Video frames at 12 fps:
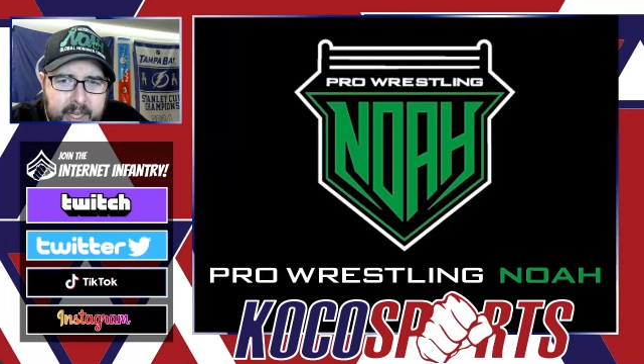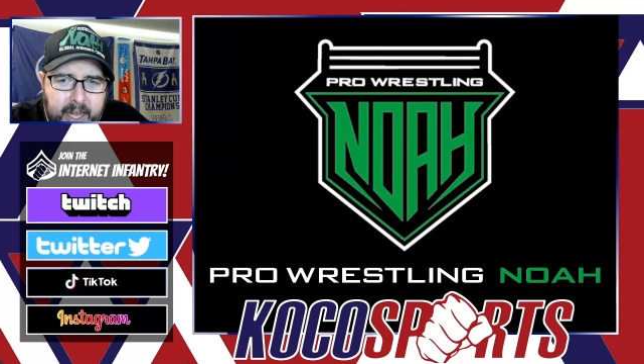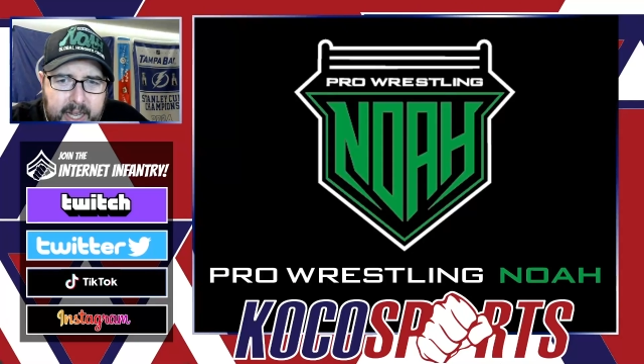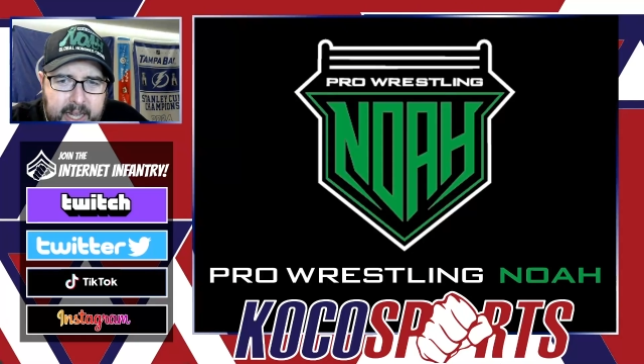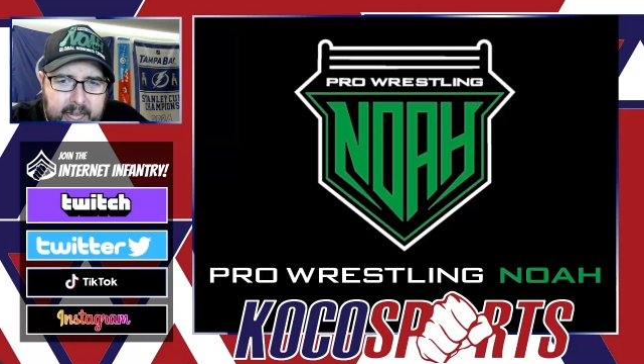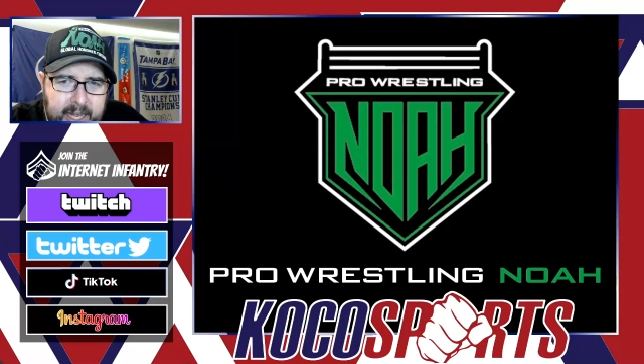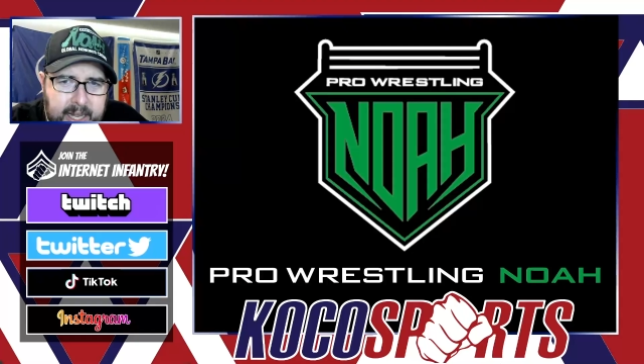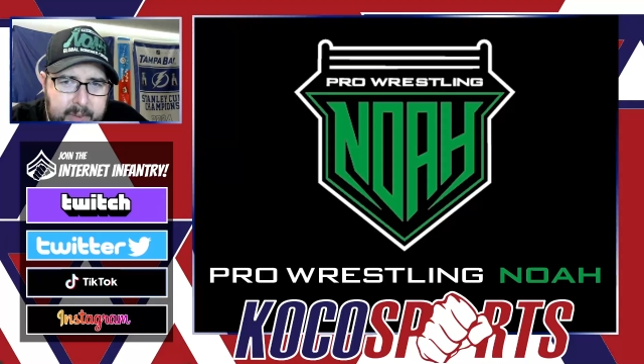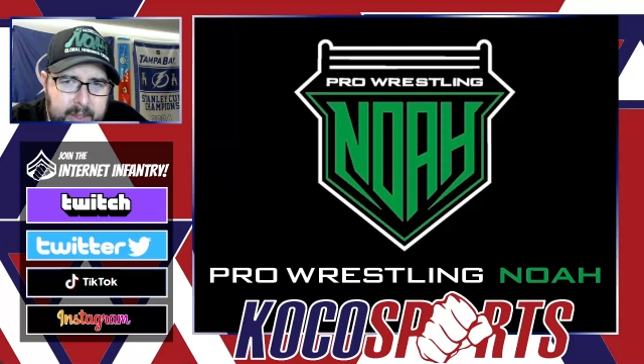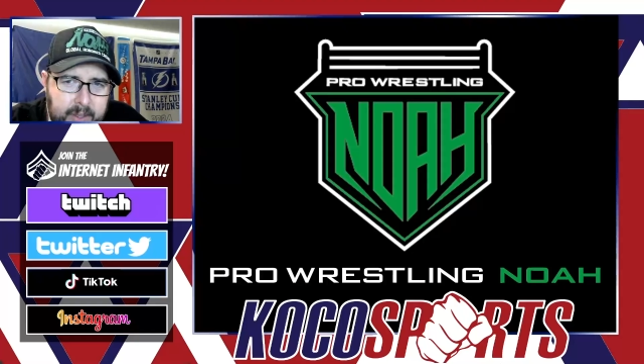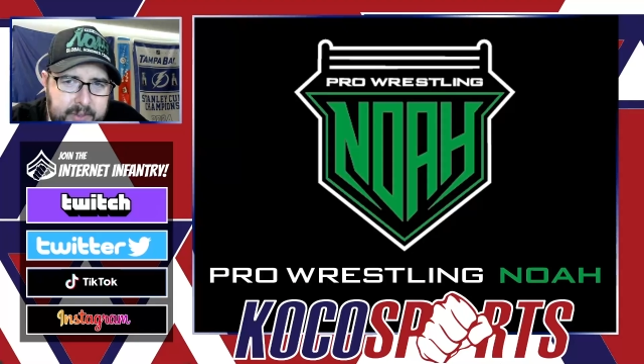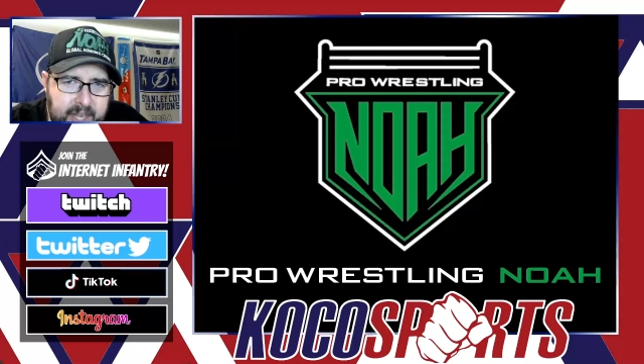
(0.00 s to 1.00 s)
We'll
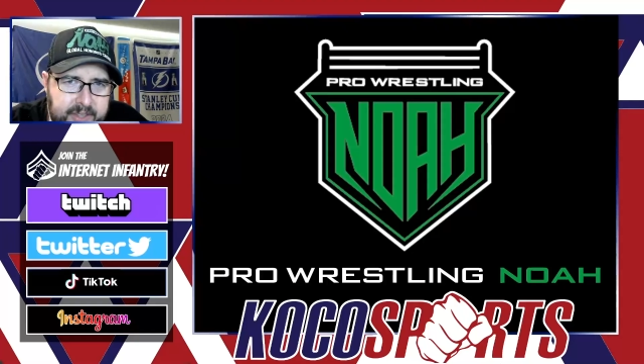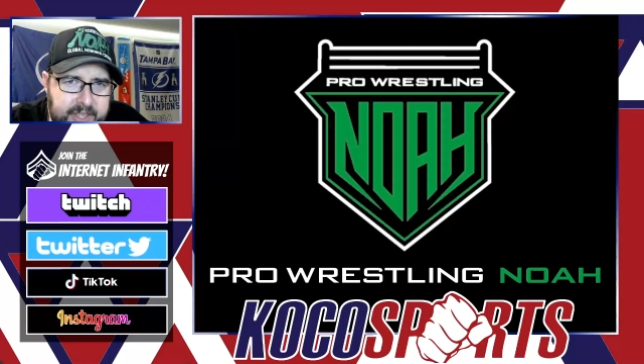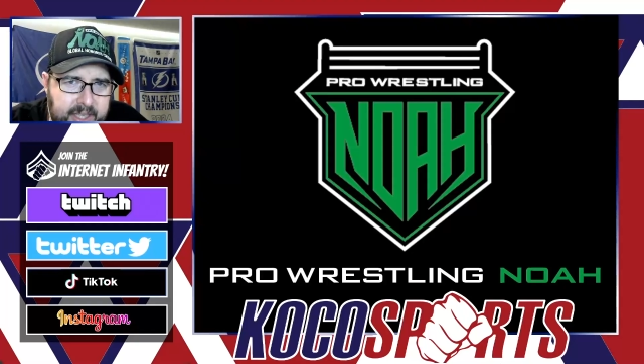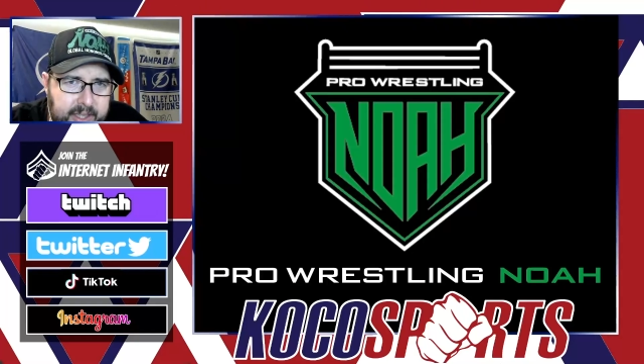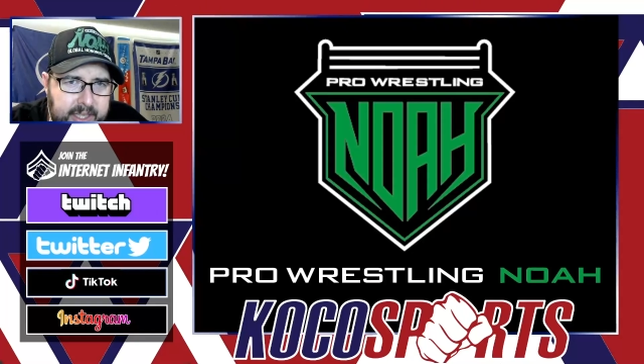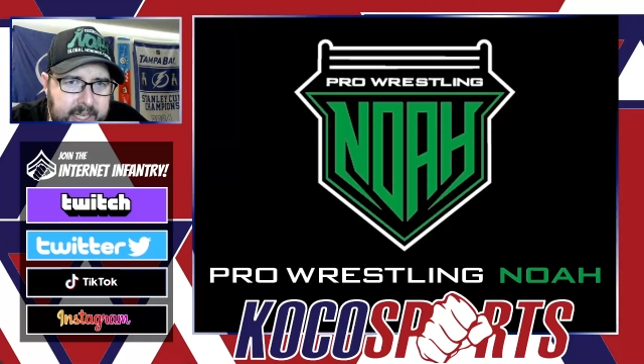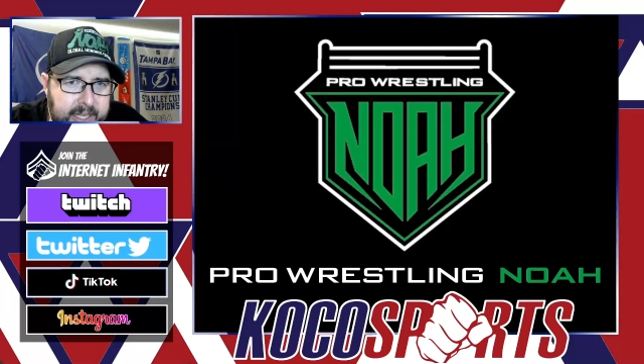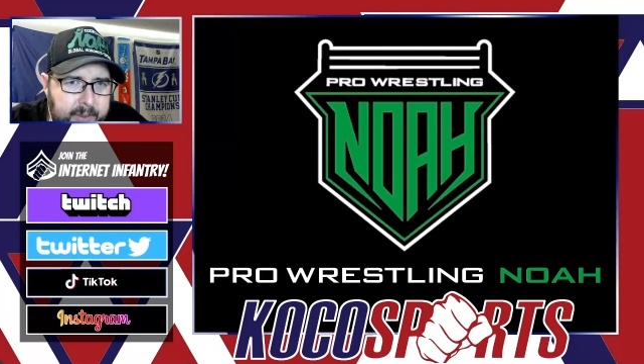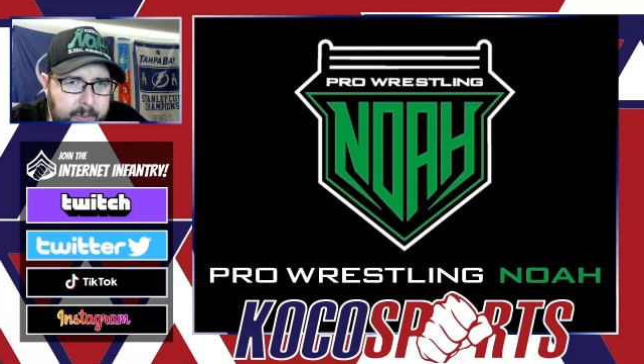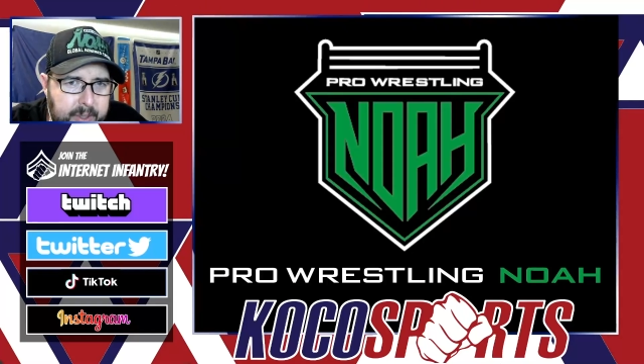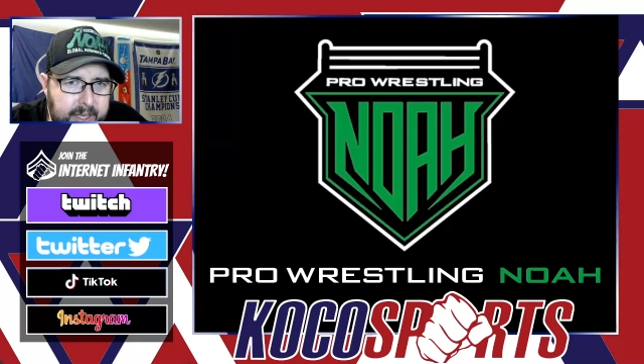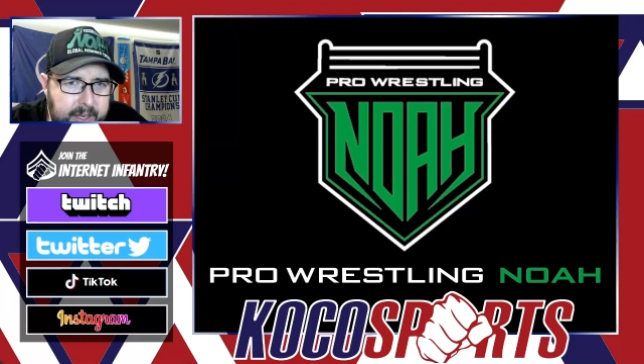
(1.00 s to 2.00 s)
go Dante Leon.
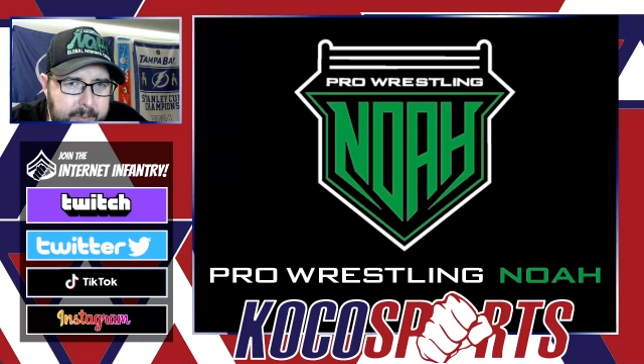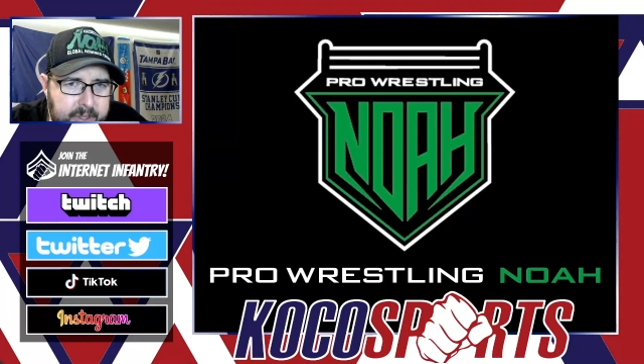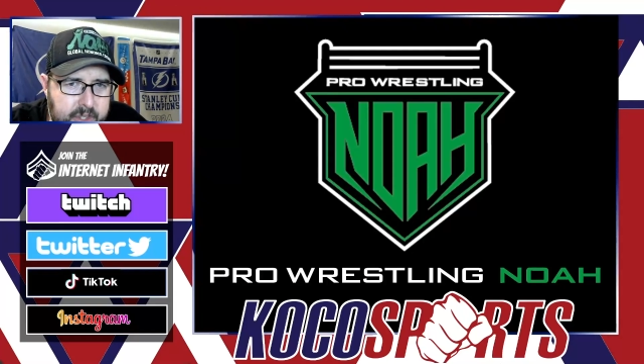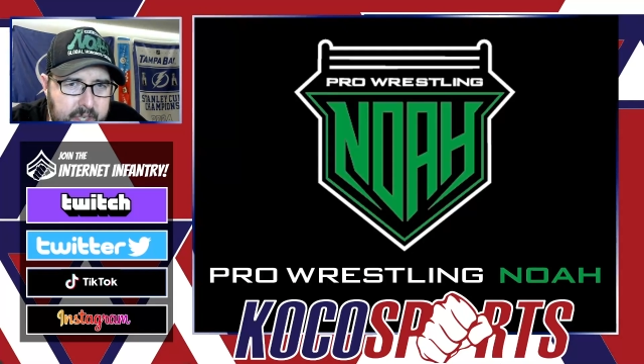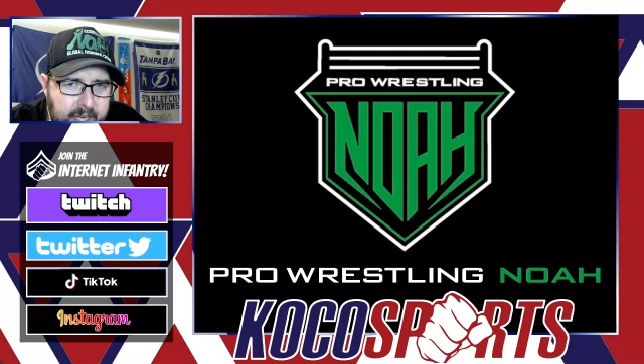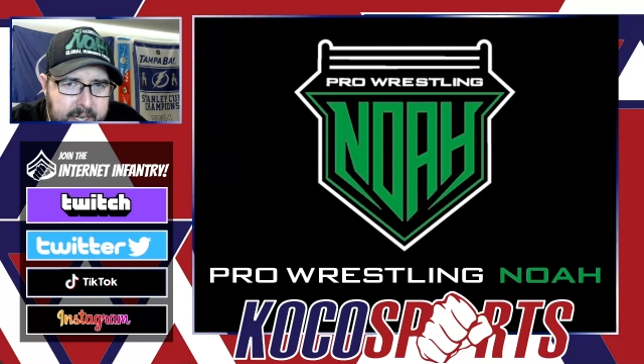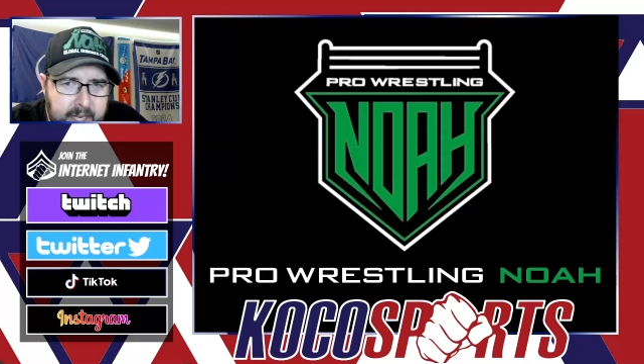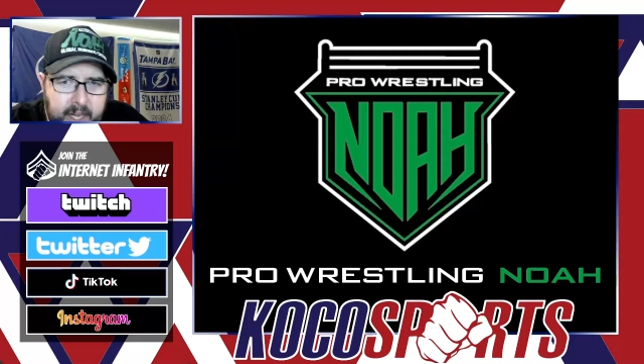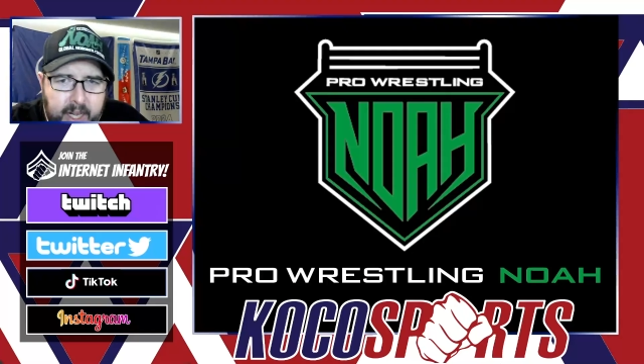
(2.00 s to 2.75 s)
We'll get him a shot.